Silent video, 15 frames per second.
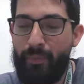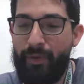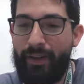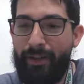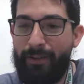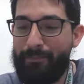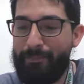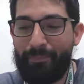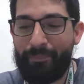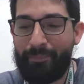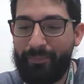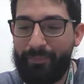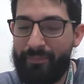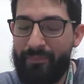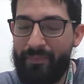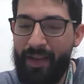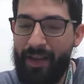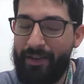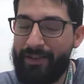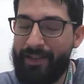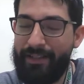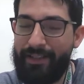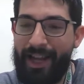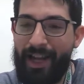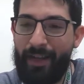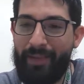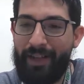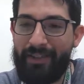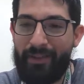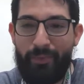But I was like, yeah,
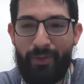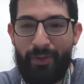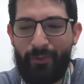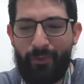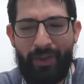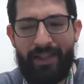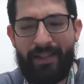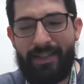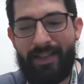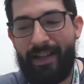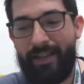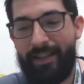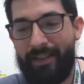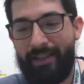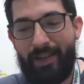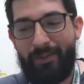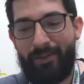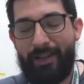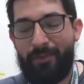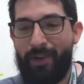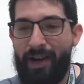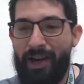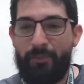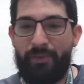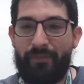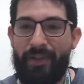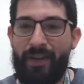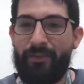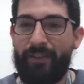this is a beautiful insight, you know, like, wow, I would have